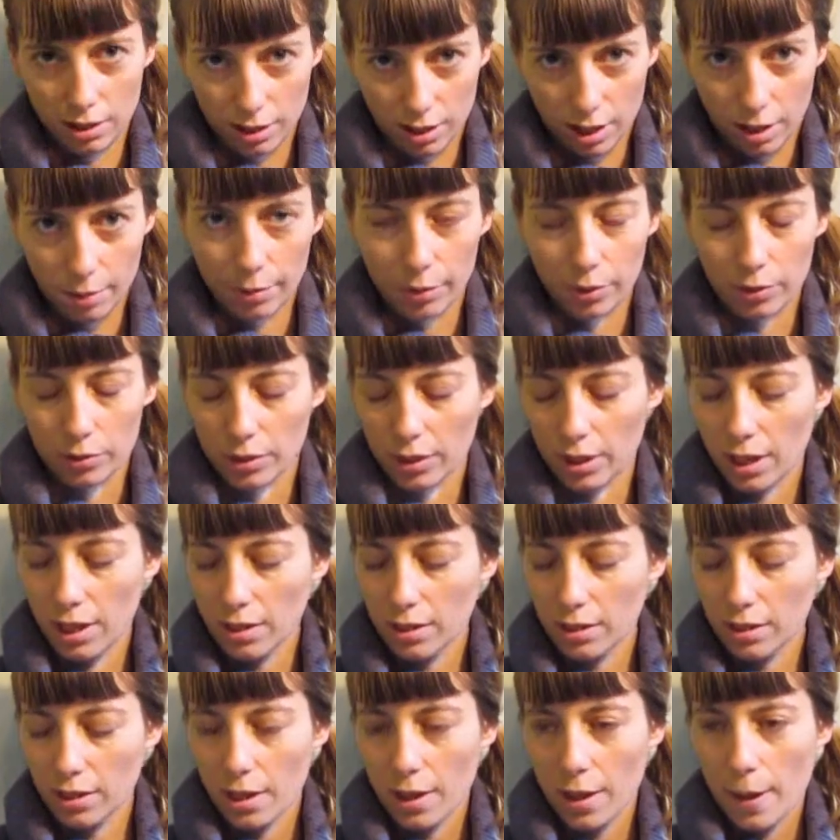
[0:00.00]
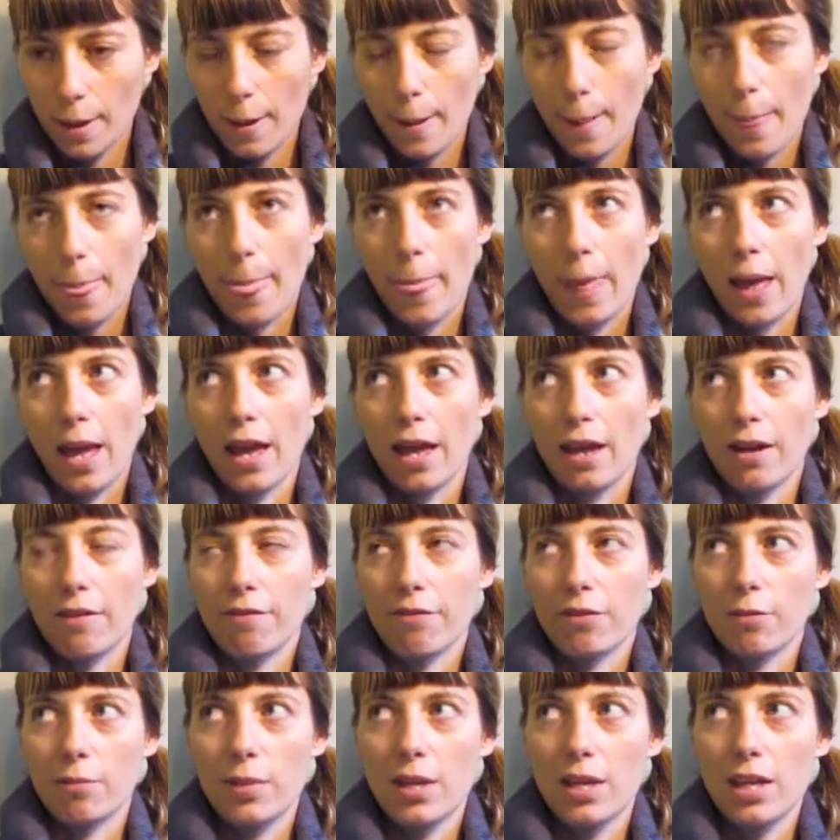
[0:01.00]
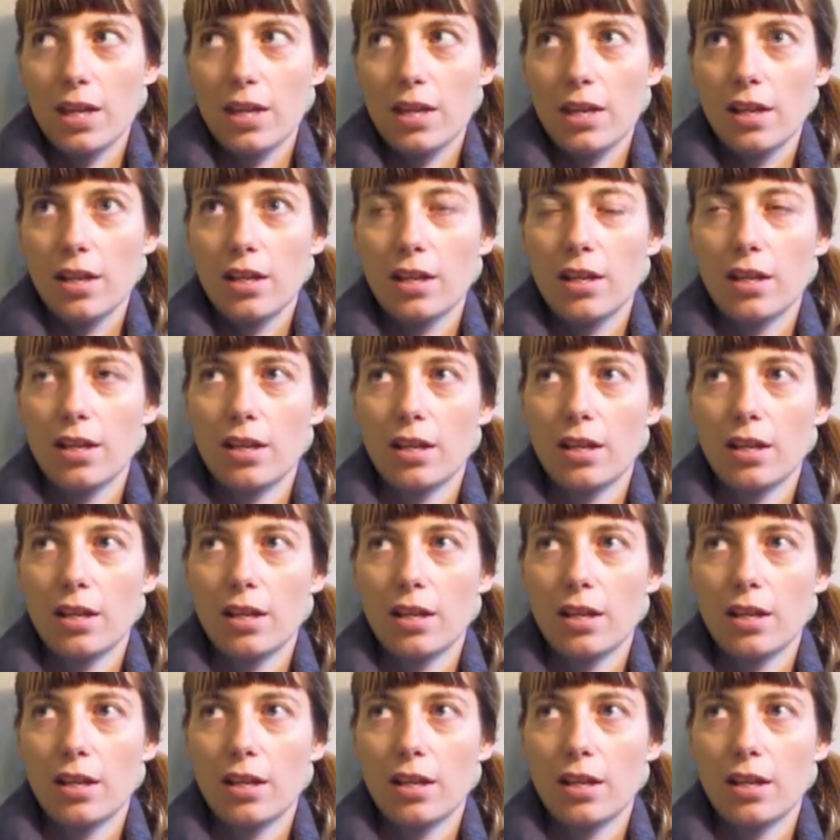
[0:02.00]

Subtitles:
that process. And for me,